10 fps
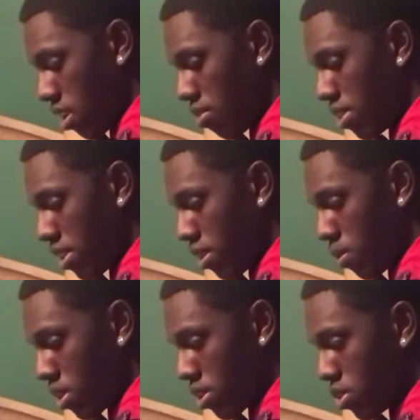really didn't
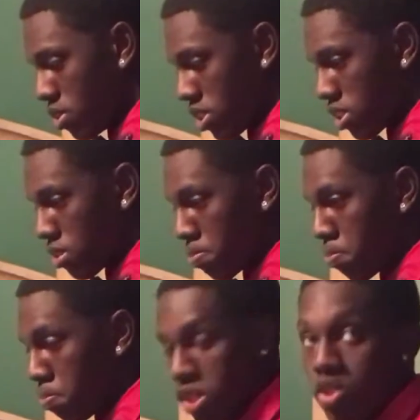want to do this,
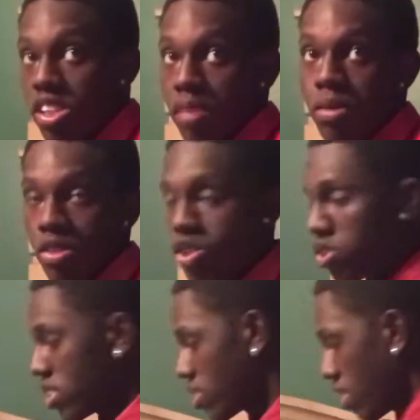but you left me no
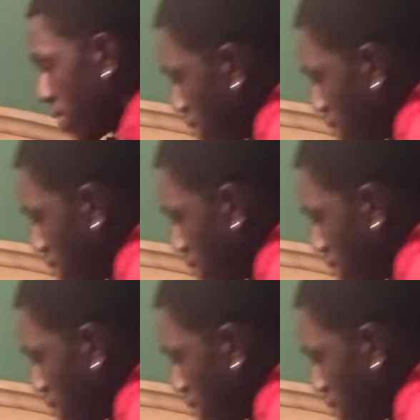choice, dog.